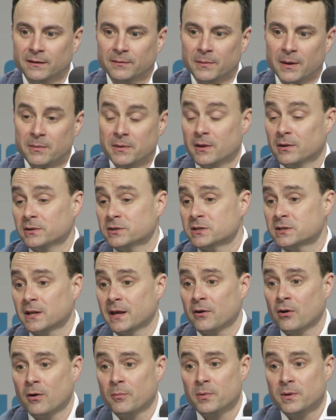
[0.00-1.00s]
Maybe they'll just let
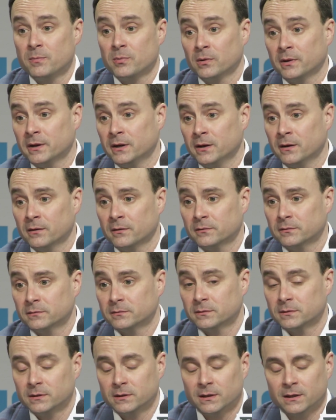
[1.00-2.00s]
our people in here
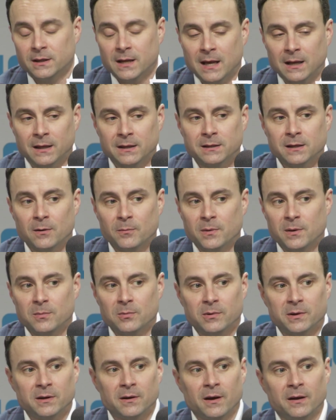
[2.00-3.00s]
and not let their
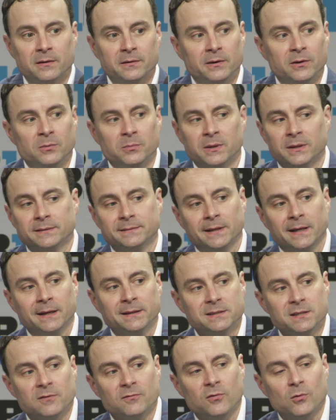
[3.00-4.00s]
people in here. I don't know, but, yeah,
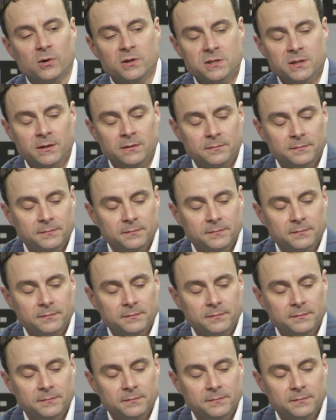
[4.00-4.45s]
it's unfortunate.